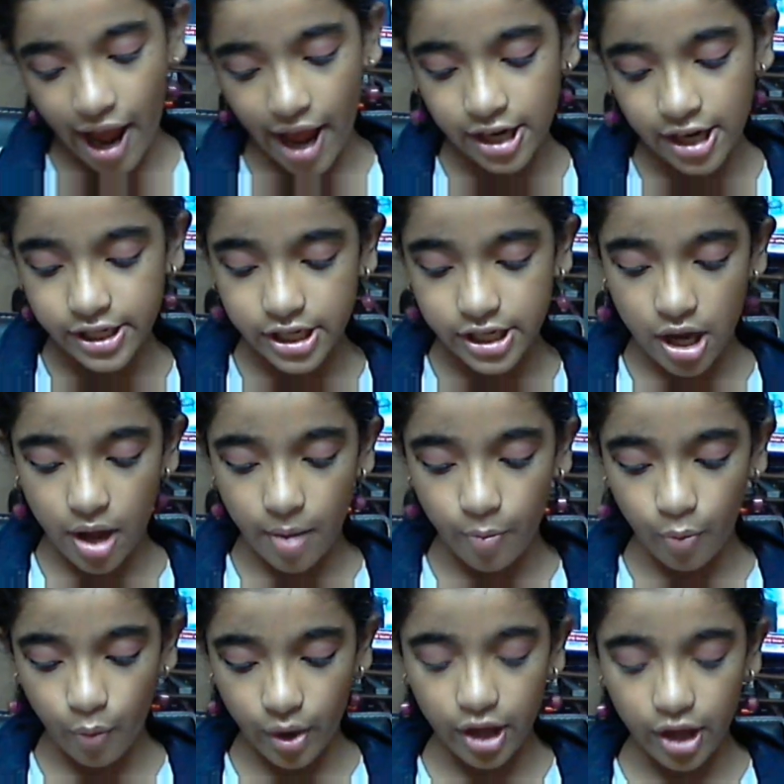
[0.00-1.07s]
And
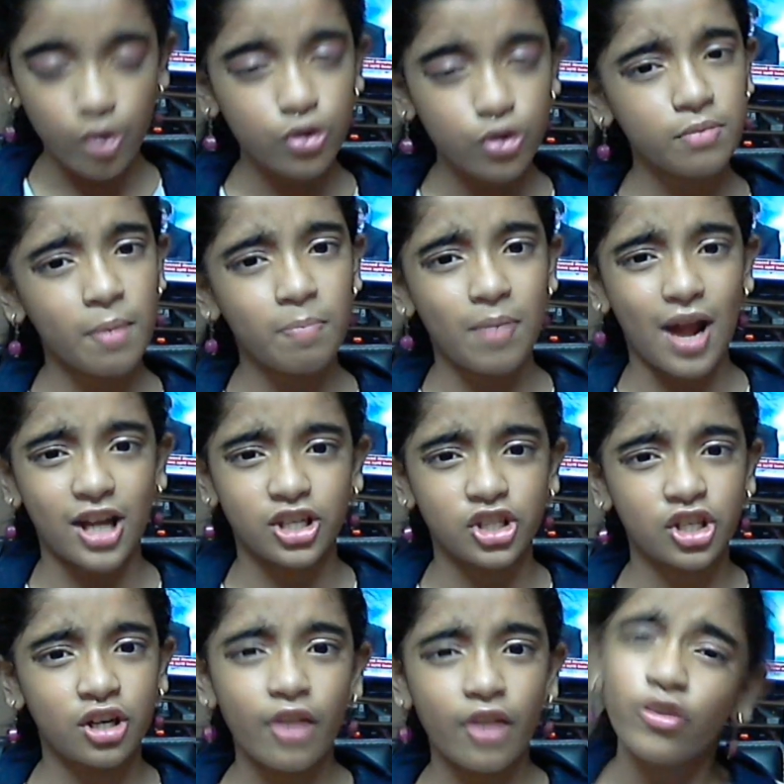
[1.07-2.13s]
when I use my
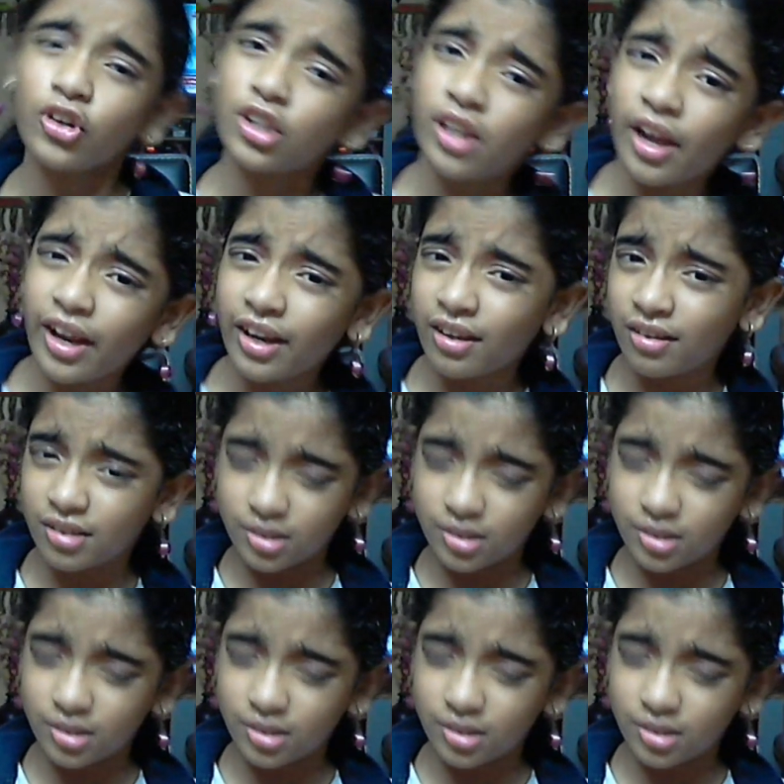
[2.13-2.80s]
blusher, if you